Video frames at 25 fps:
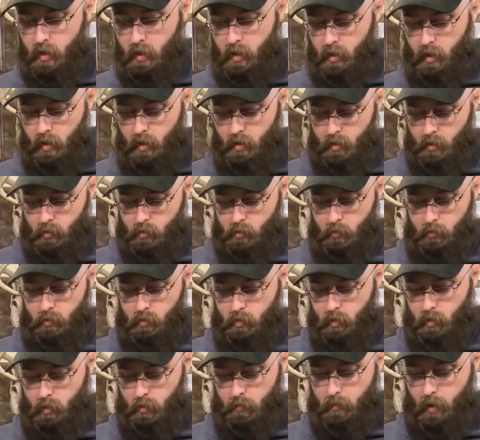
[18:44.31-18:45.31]
and this one's
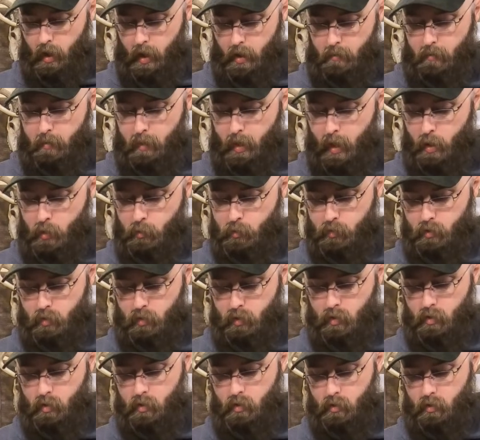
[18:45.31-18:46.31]
in the
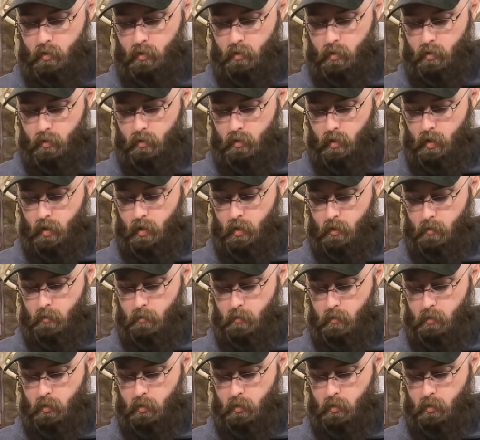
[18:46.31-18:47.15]
5000 uh,